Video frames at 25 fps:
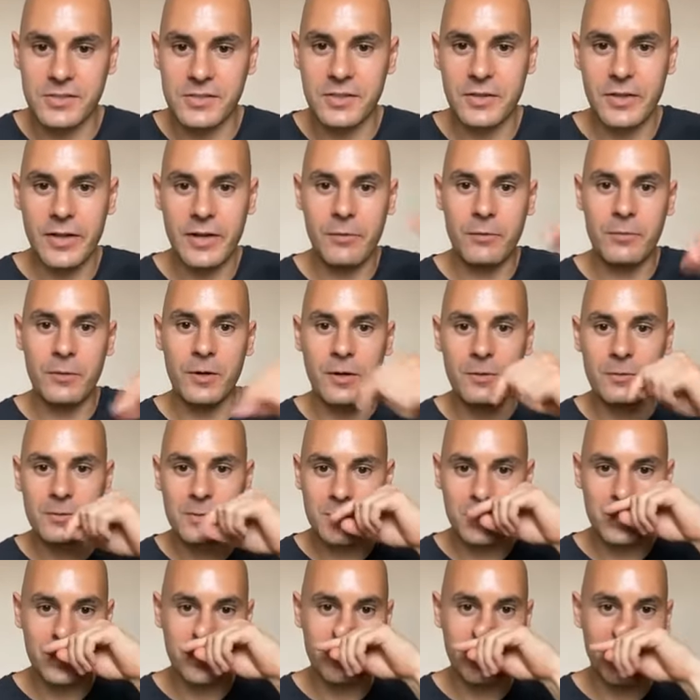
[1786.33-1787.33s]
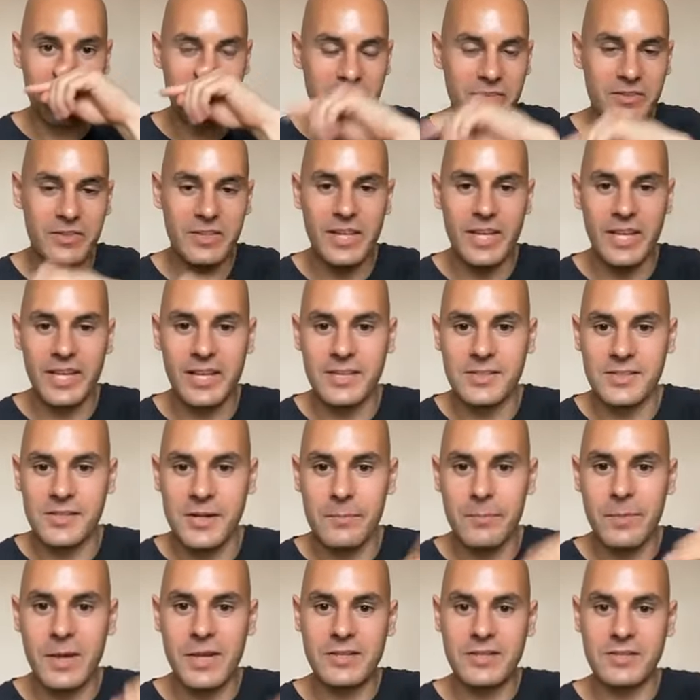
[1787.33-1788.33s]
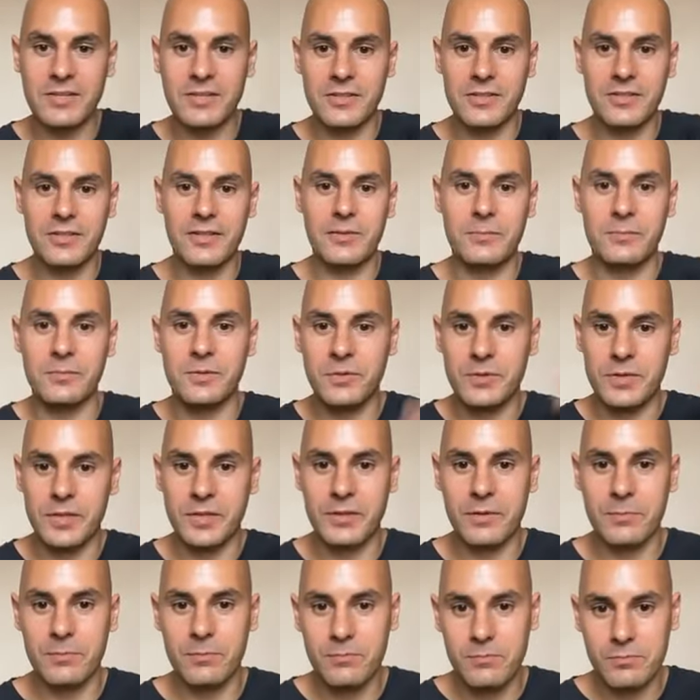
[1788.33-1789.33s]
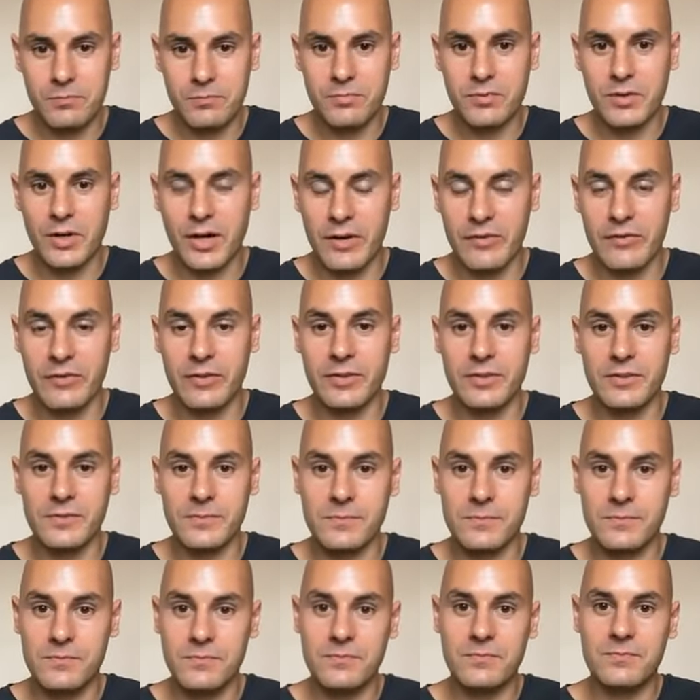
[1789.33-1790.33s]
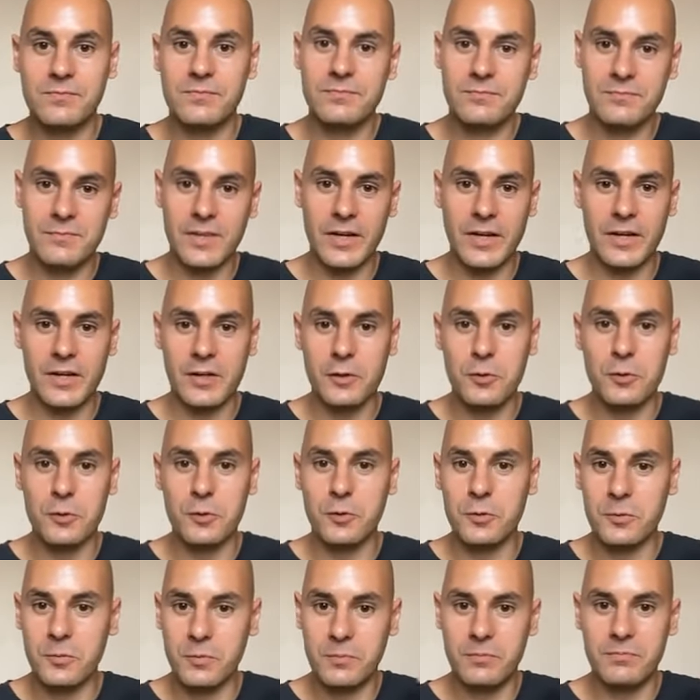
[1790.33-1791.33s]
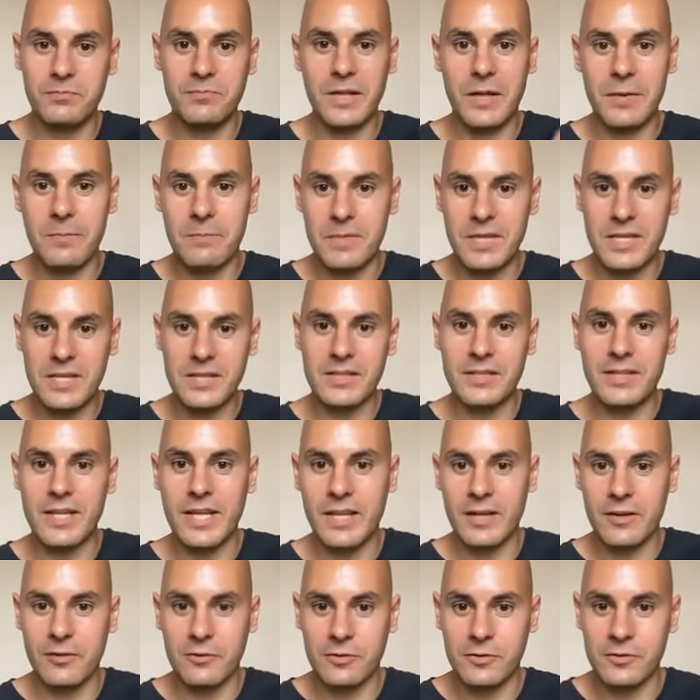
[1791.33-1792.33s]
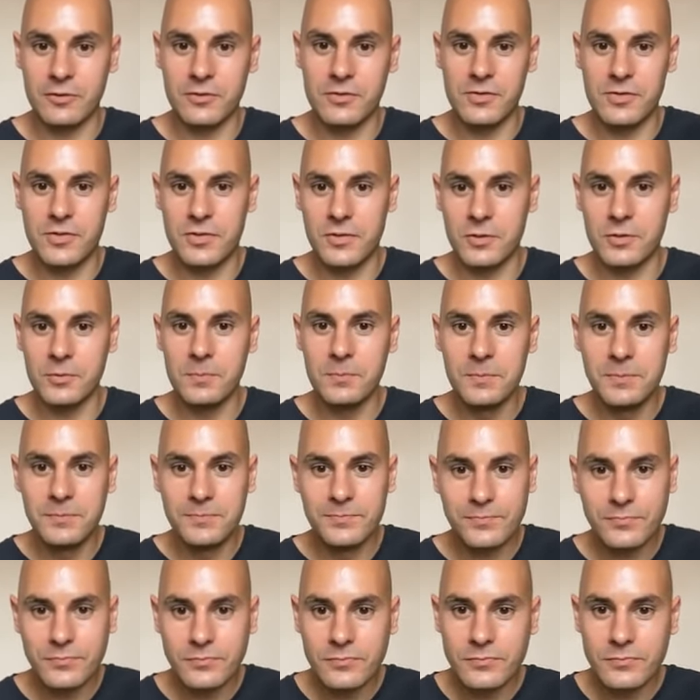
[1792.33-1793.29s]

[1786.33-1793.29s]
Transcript: So that what I was talking about with Nick is I mentioned I'm doing a private call, like me and Nick on Zoom.